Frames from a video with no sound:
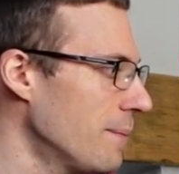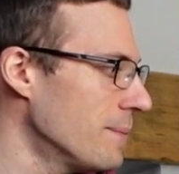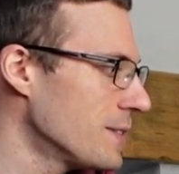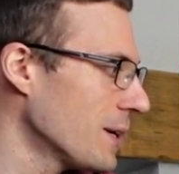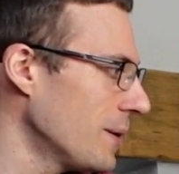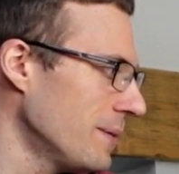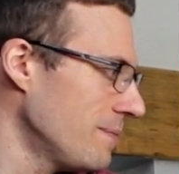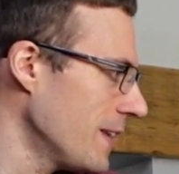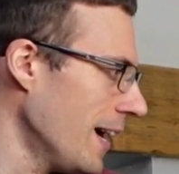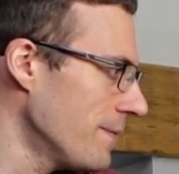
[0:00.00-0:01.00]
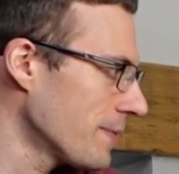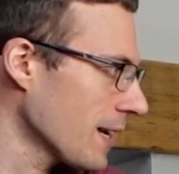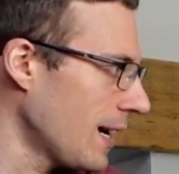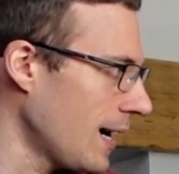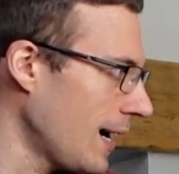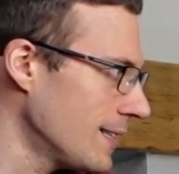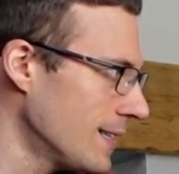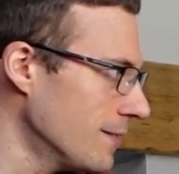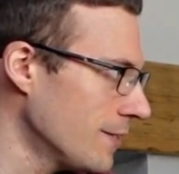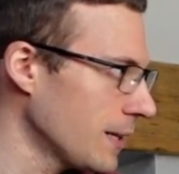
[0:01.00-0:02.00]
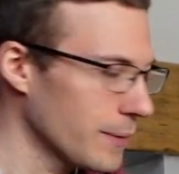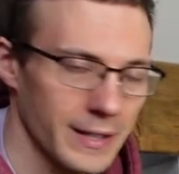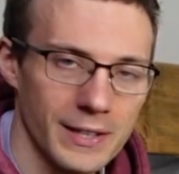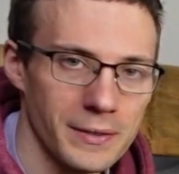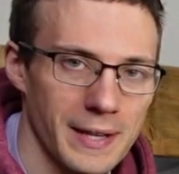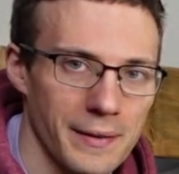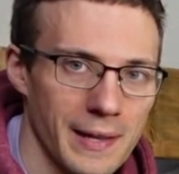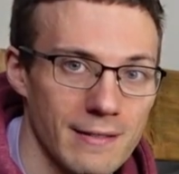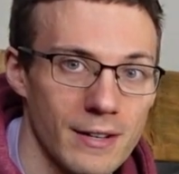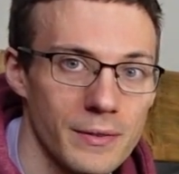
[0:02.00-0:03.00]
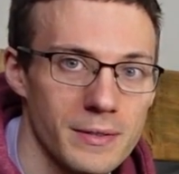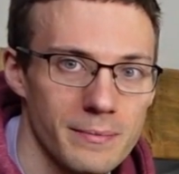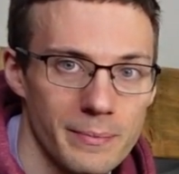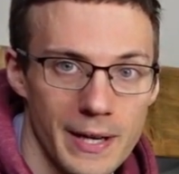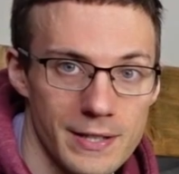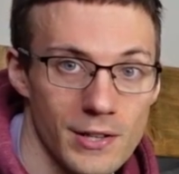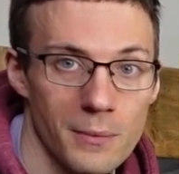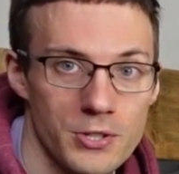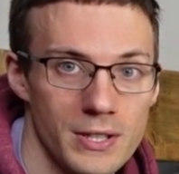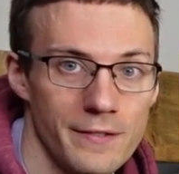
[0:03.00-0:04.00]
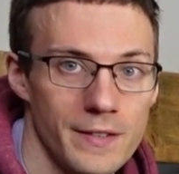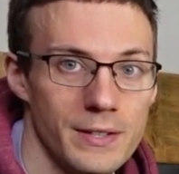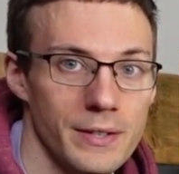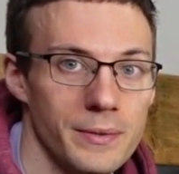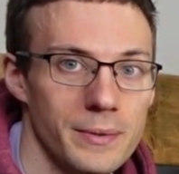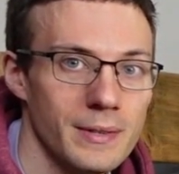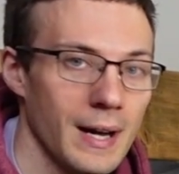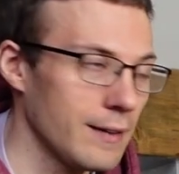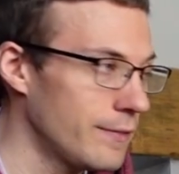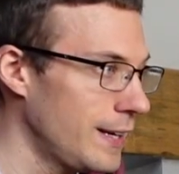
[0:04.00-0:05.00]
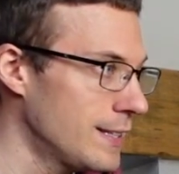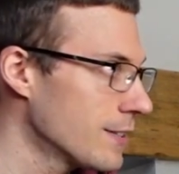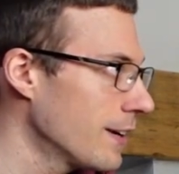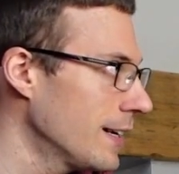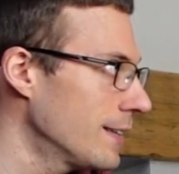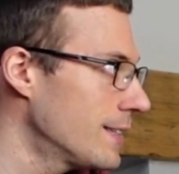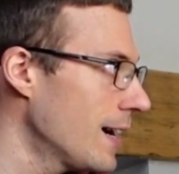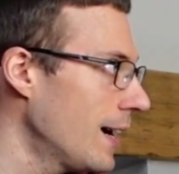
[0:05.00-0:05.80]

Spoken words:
So yeah, I didn't really want to go down that road, but it's an option if you do have integrated